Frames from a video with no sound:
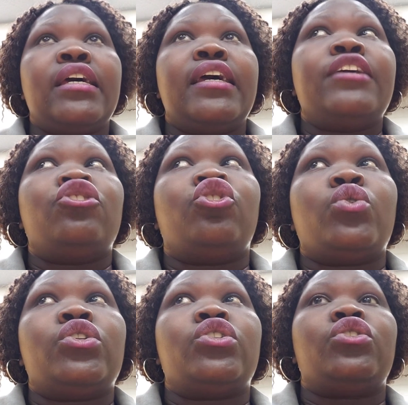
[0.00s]

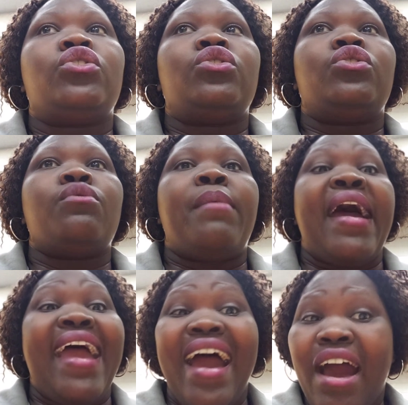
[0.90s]
to buy
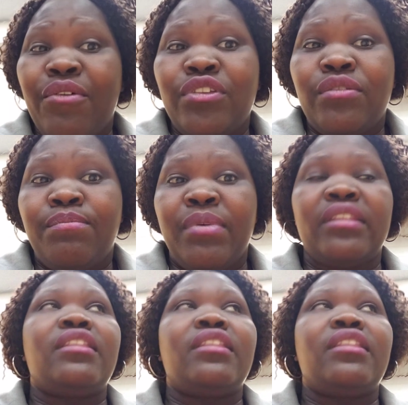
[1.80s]
a house, but